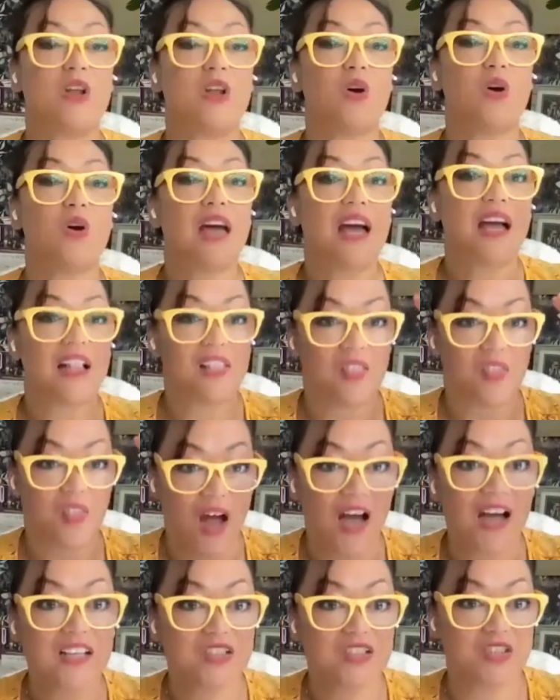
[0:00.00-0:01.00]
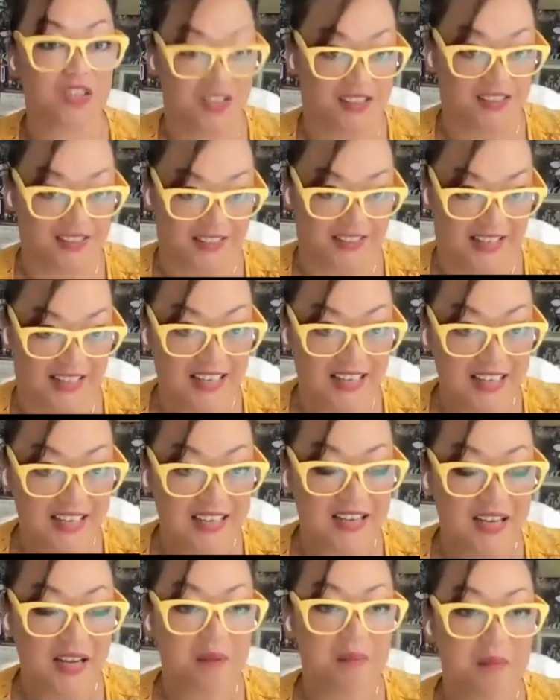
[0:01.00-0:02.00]
know that logically,
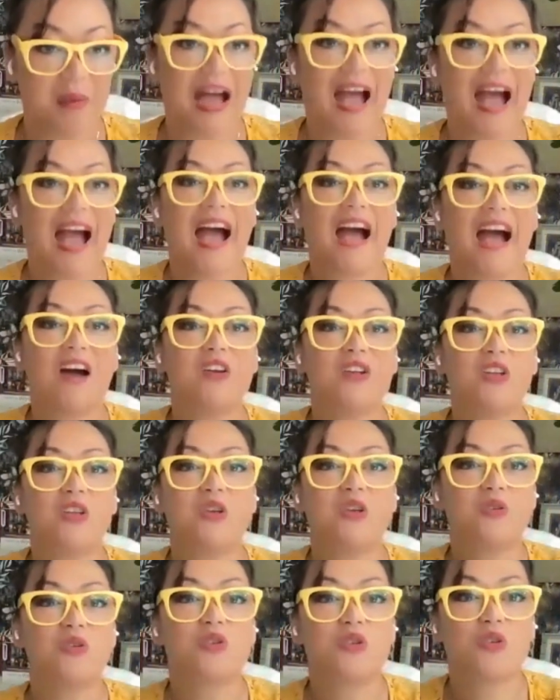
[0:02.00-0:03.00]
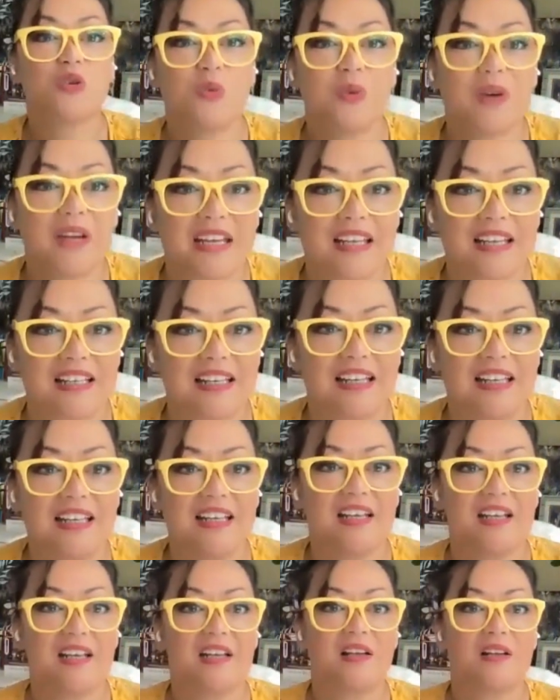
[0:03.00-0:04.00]
but how do you do it
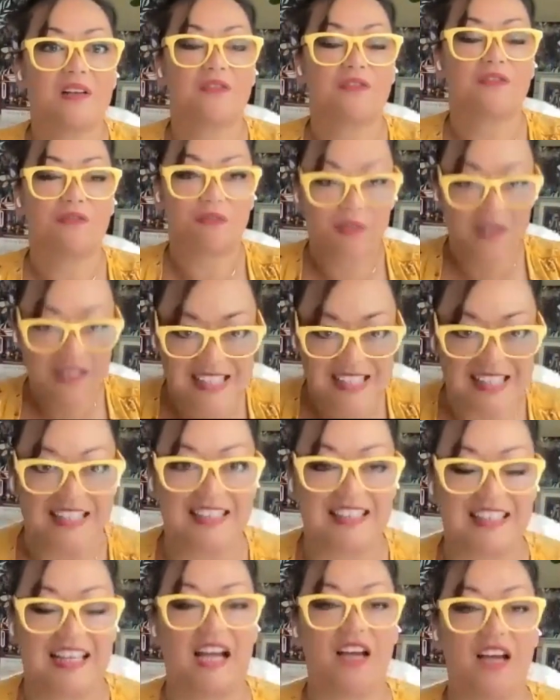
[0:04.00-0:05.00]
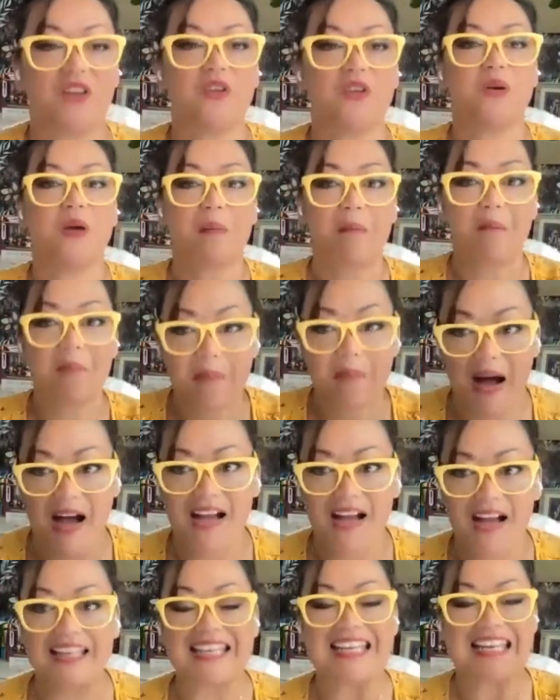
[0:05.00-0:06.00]
physically? How do you
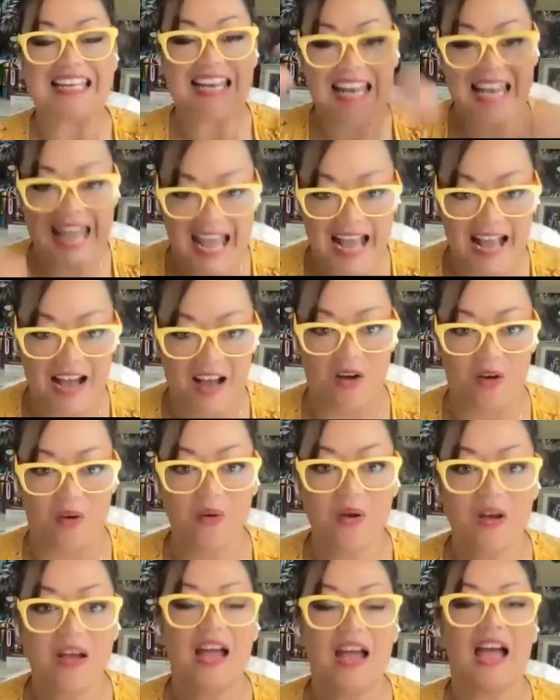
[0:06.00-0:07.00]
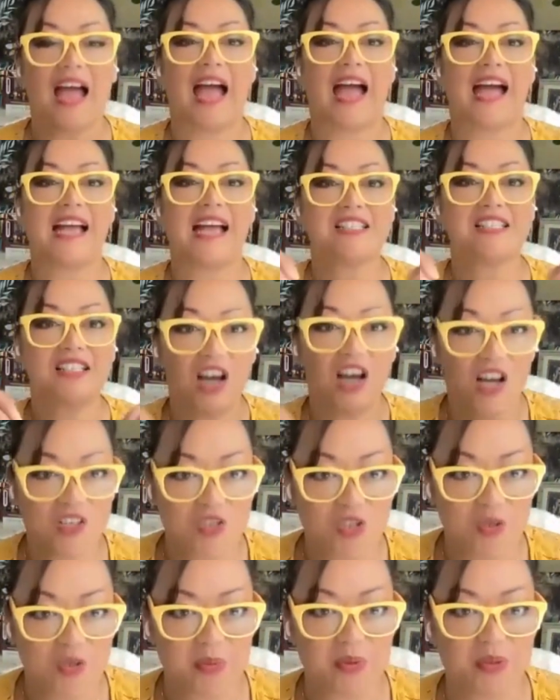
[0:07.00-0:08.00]
embody now as an
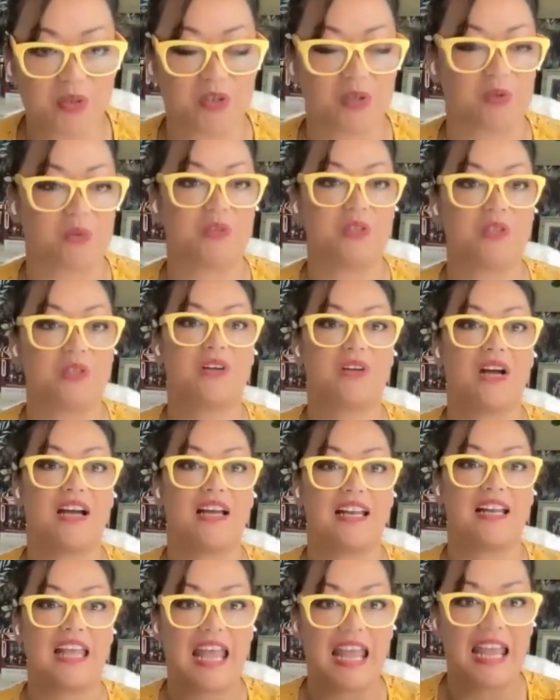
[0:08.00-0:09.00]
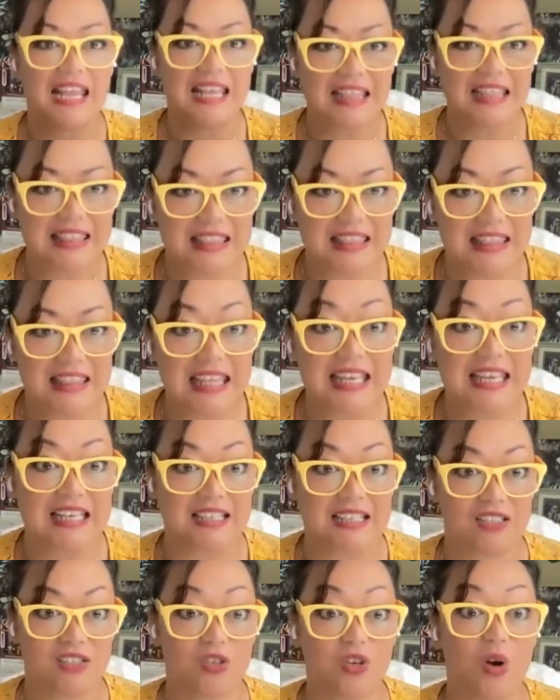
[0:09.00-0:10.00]
entrepreneur when you've got eight
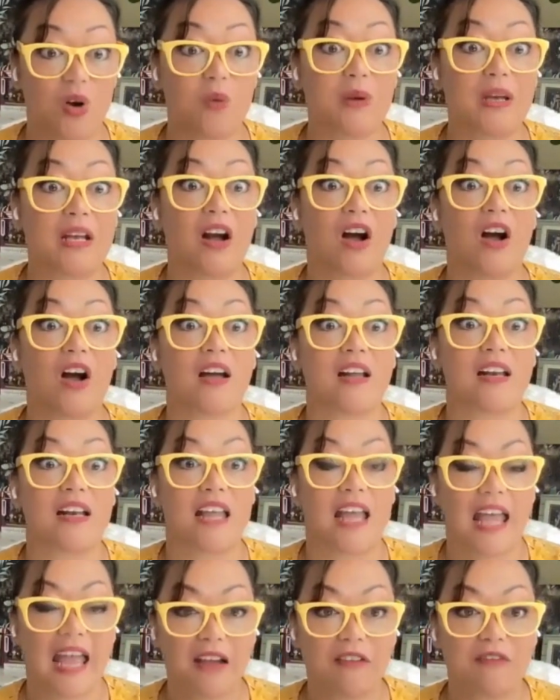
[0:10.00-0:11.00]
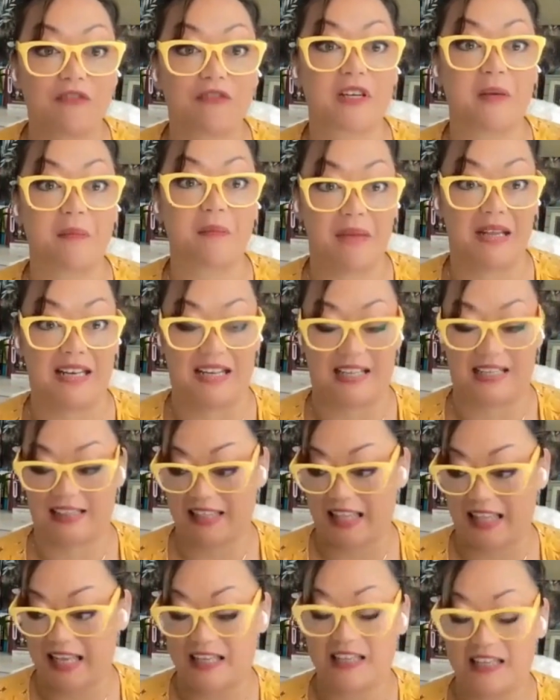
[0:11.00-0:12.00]
things going on every minute?
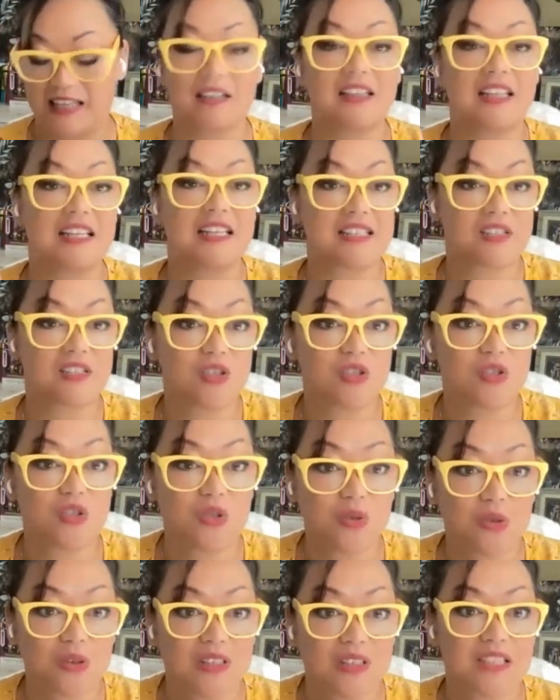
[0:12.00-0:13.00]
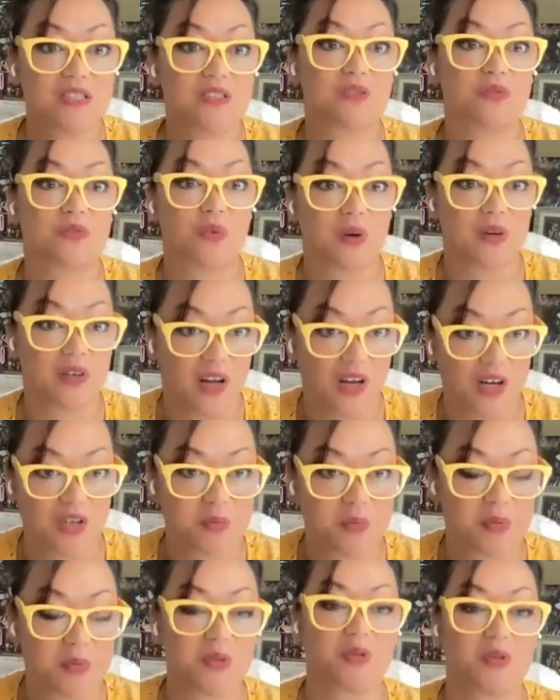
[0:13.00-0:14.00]
Like the to-do list for an
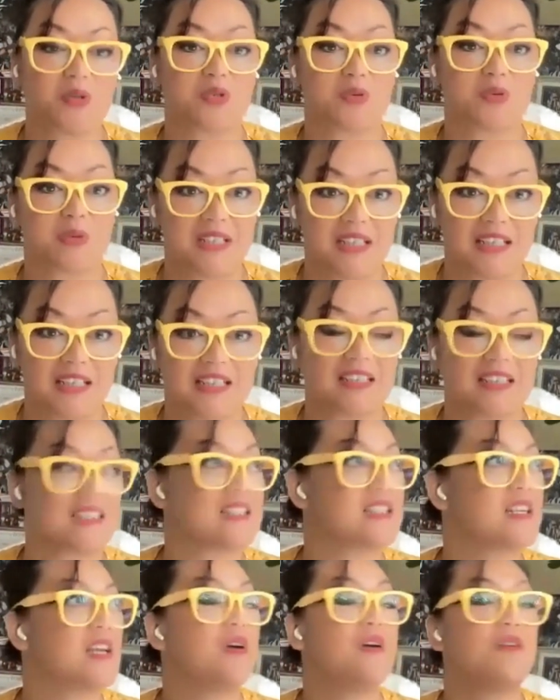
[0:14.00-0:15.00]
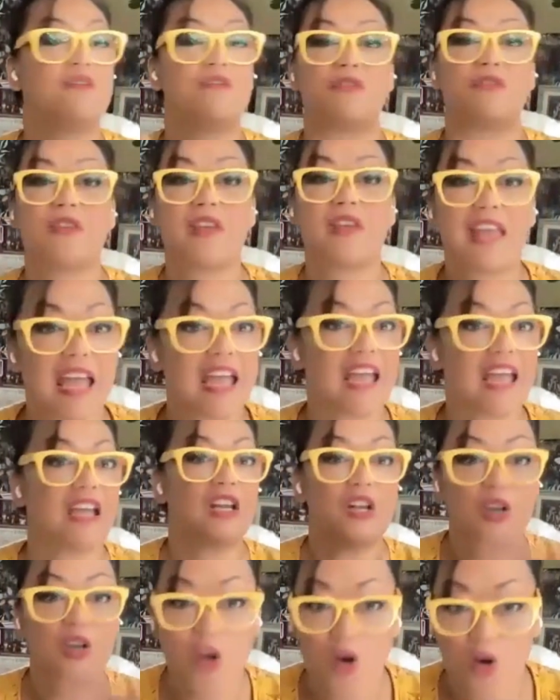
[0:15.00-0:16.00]
entrepreneur is ridiculous.
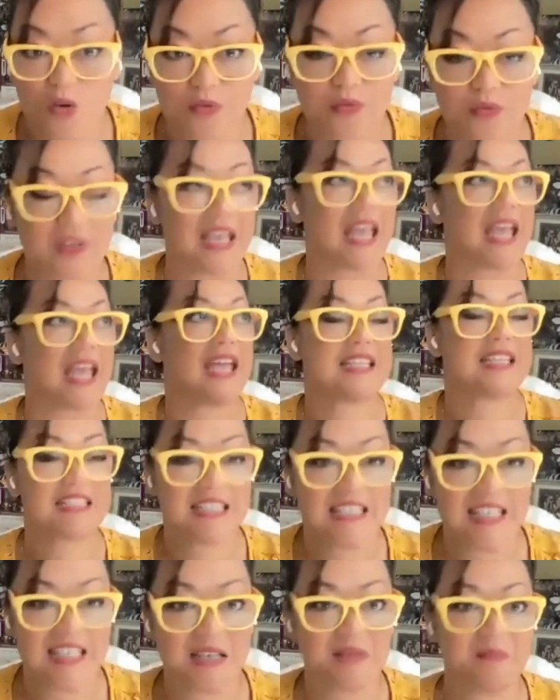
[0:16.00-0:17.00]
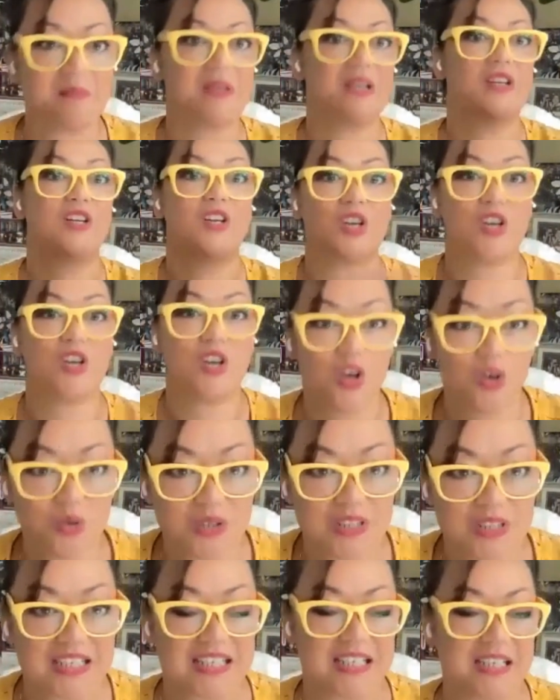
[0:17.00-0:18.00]
VA, no VA, team,
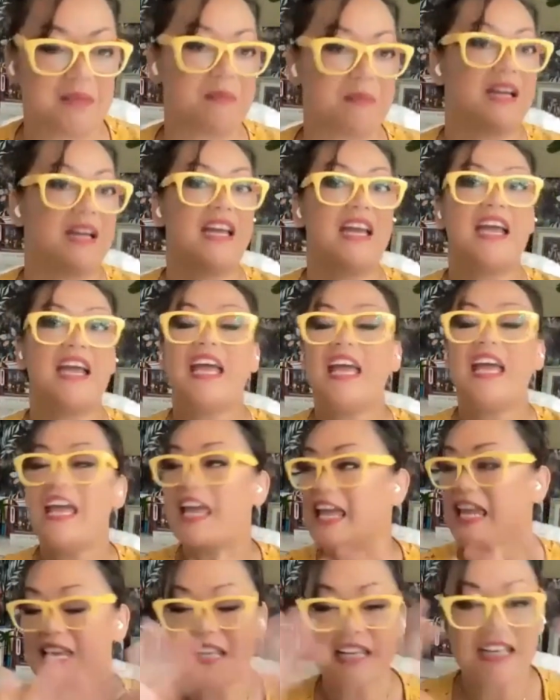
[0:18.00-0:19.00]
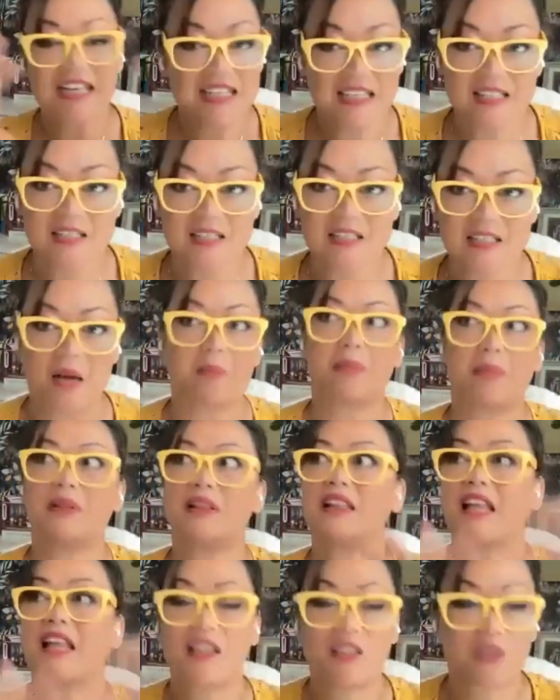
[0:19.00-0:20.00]
no team. It is a
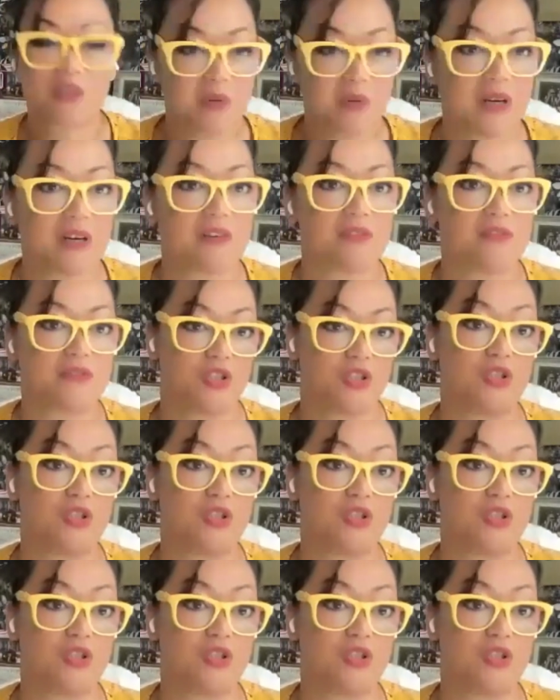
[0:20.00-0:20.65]
plethora of